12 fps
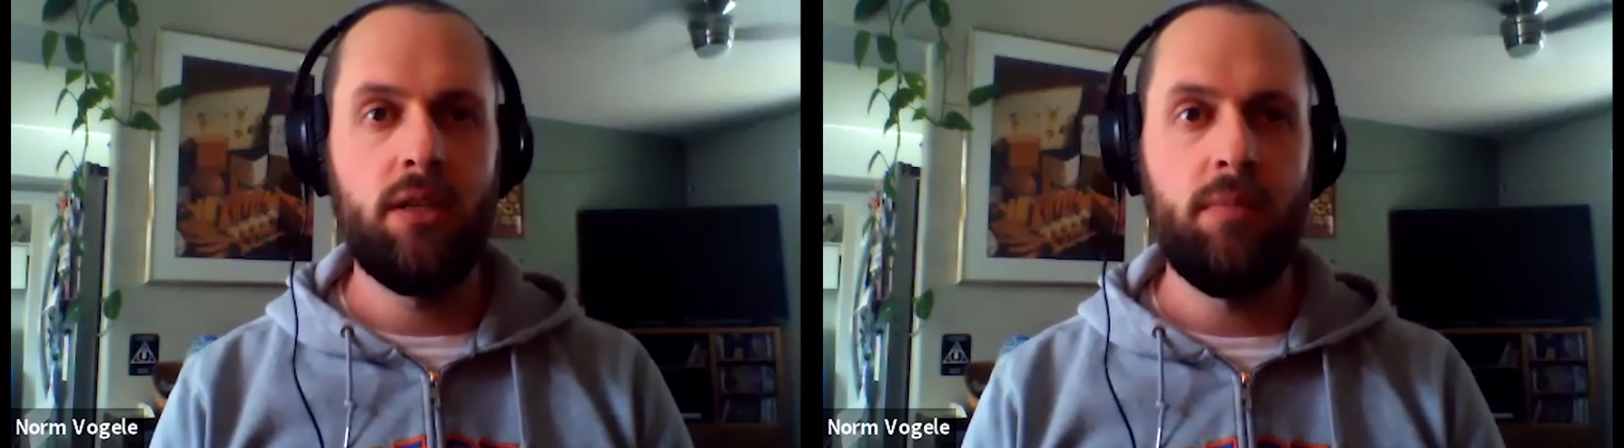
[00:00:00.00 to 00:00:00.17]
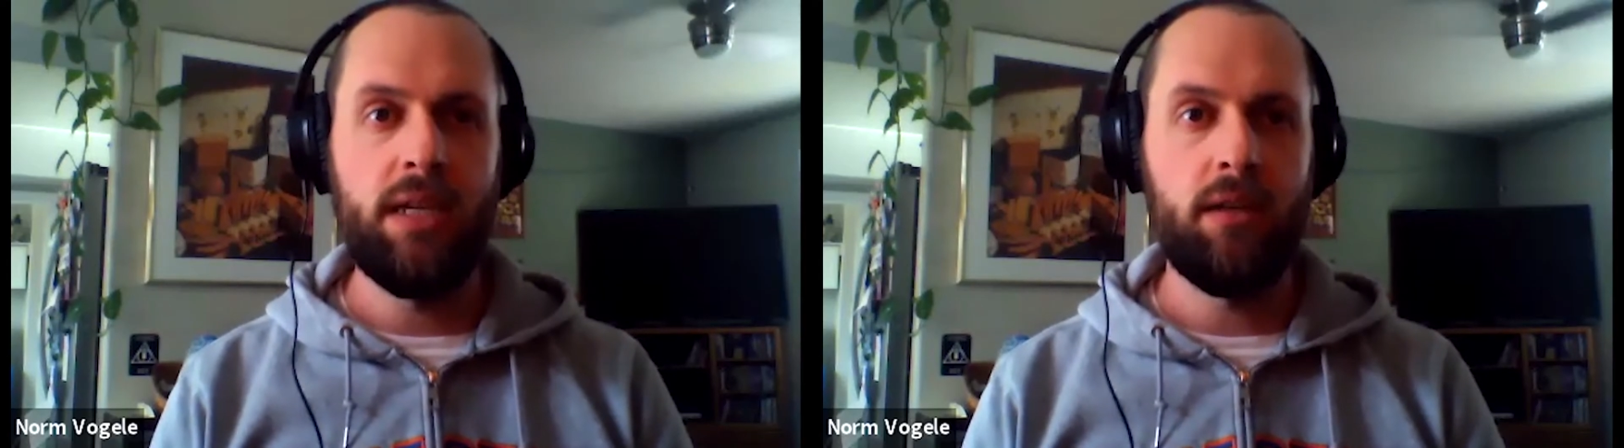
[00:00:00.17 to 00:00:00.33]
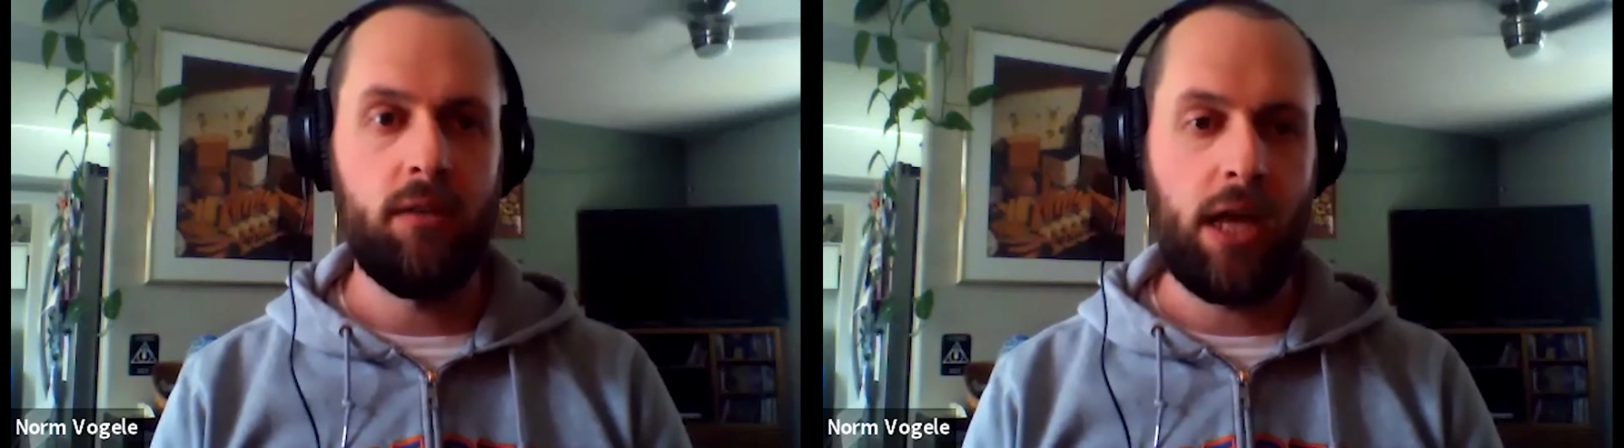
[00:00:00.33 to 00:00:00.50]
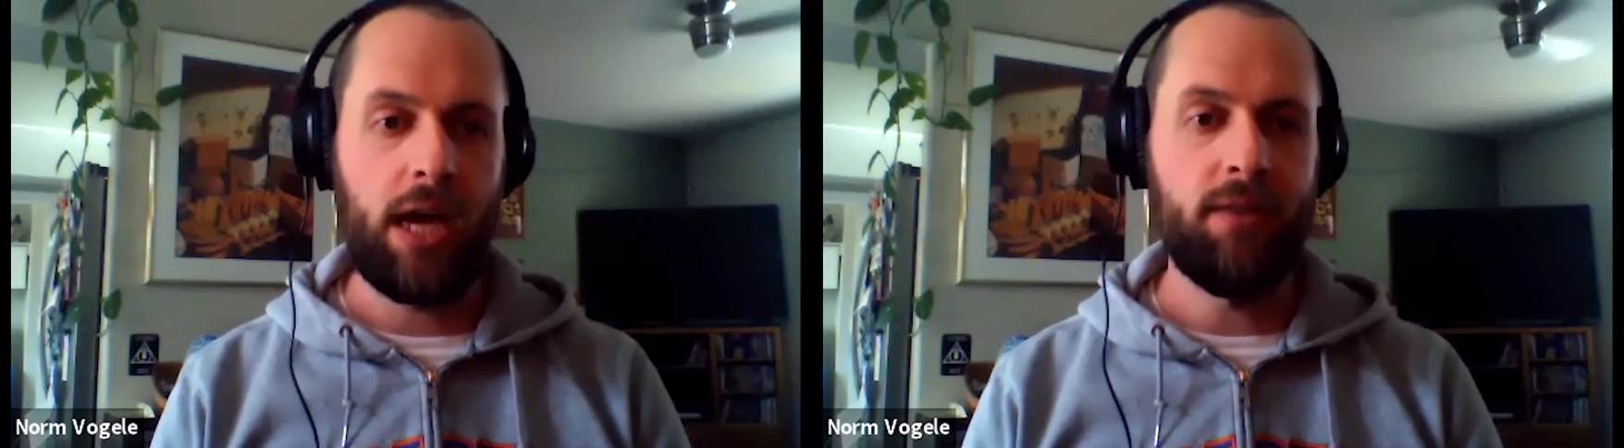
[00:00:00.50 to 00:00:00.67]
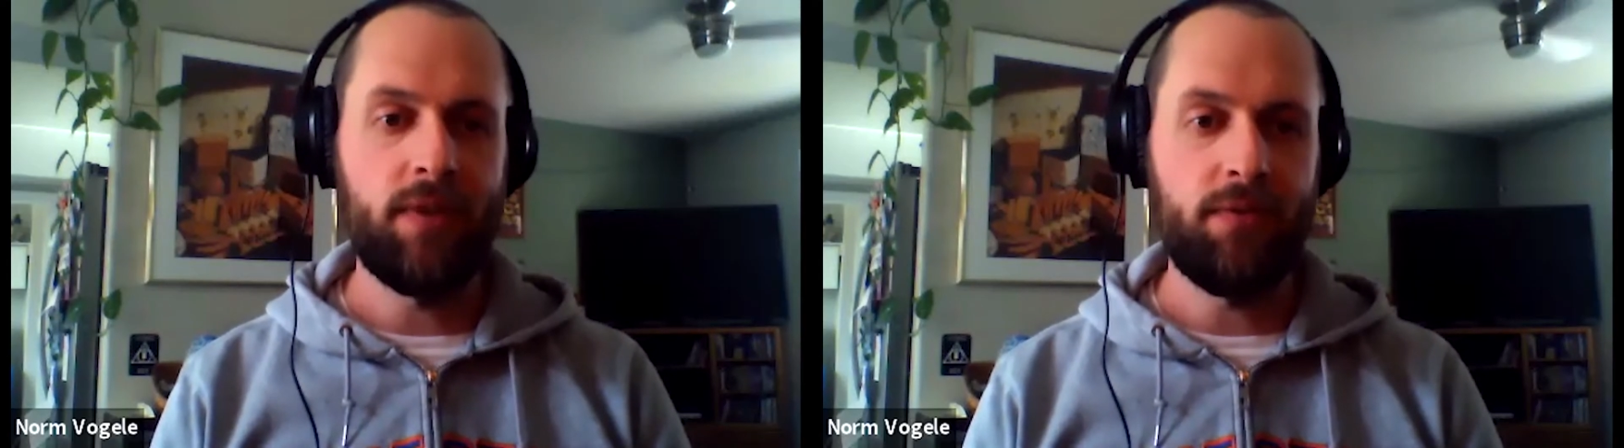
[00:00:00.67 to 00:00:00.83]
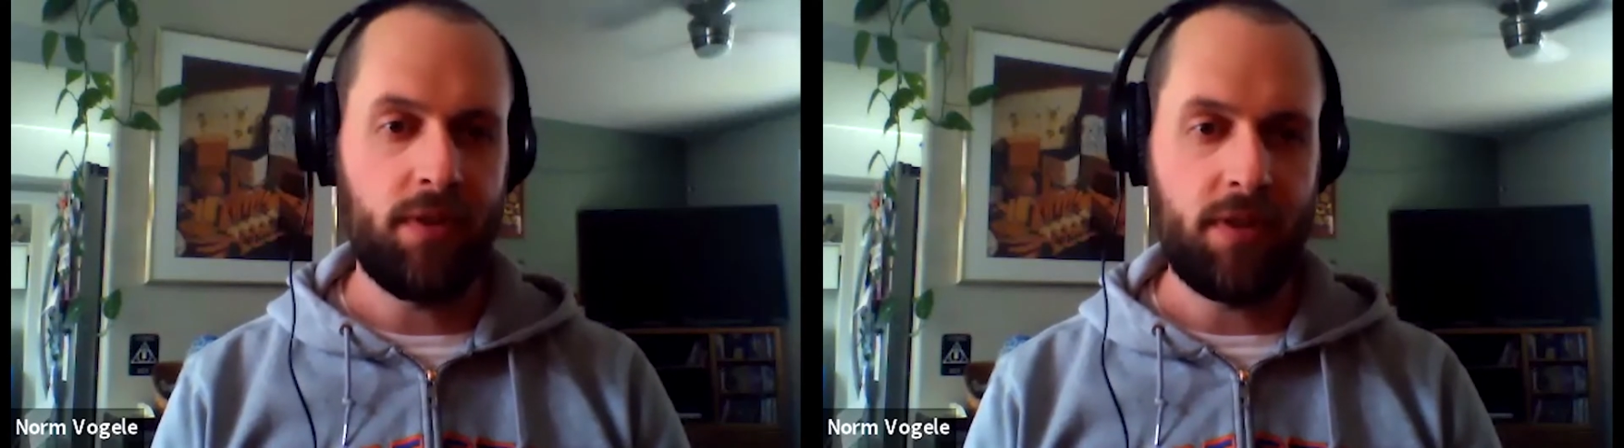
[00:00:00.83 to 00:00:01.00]
can mean a lot of
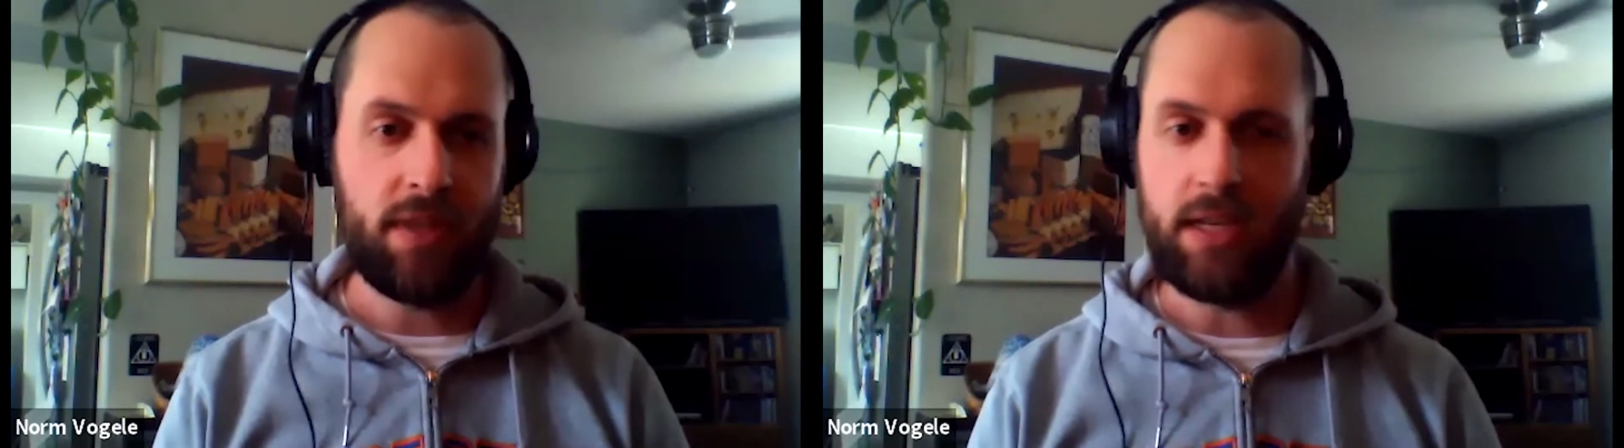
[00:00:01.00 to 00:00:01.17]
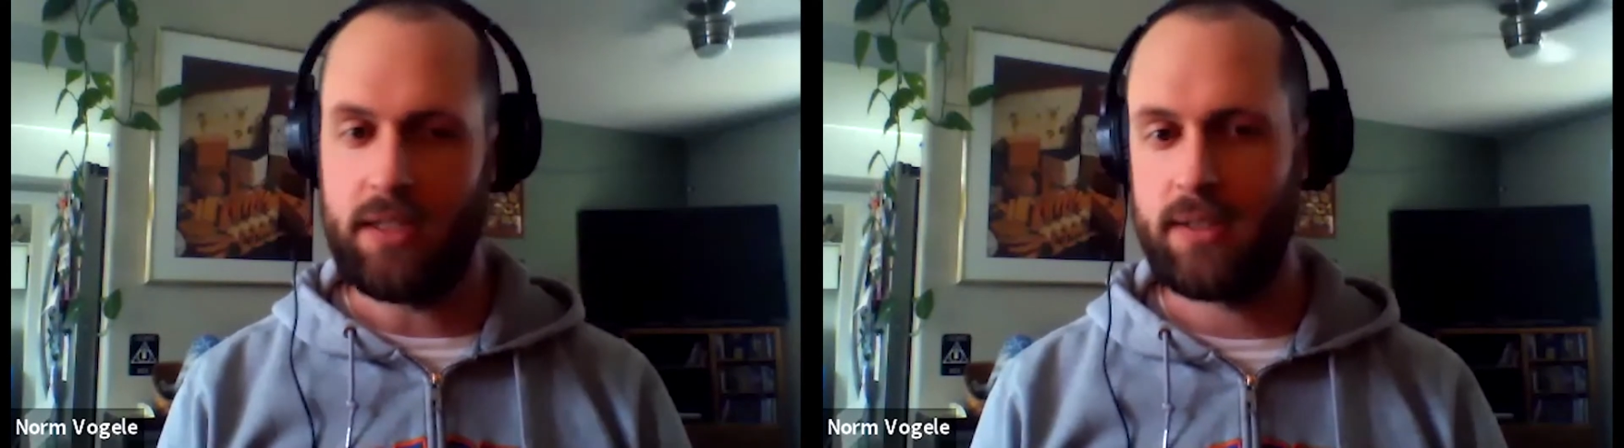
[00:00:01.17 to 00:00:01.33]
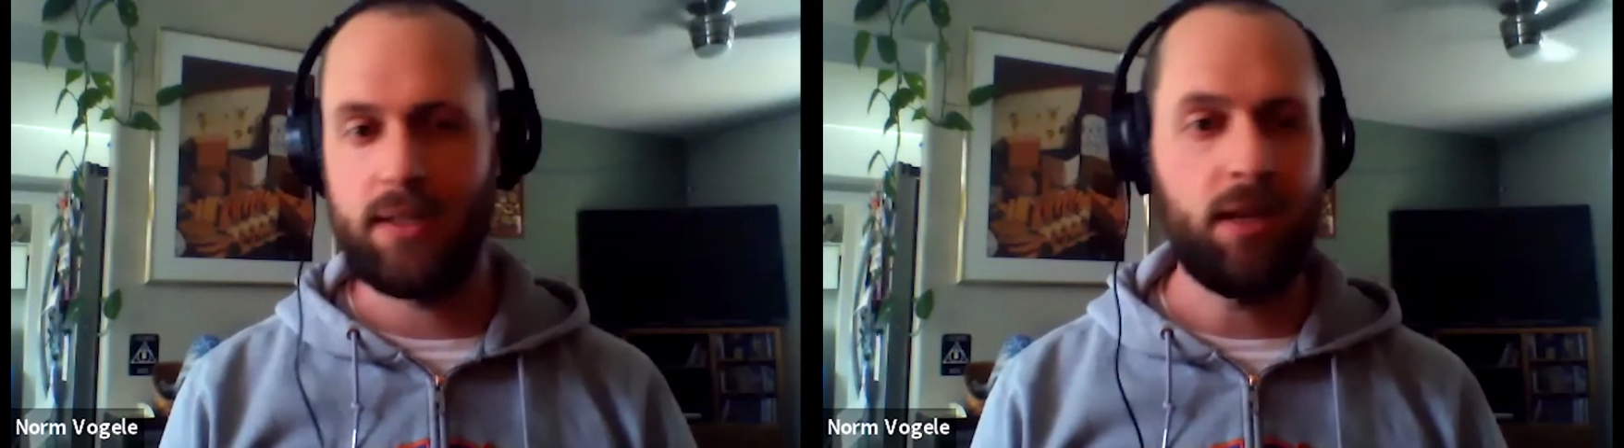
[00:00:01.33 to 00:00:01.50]
different things.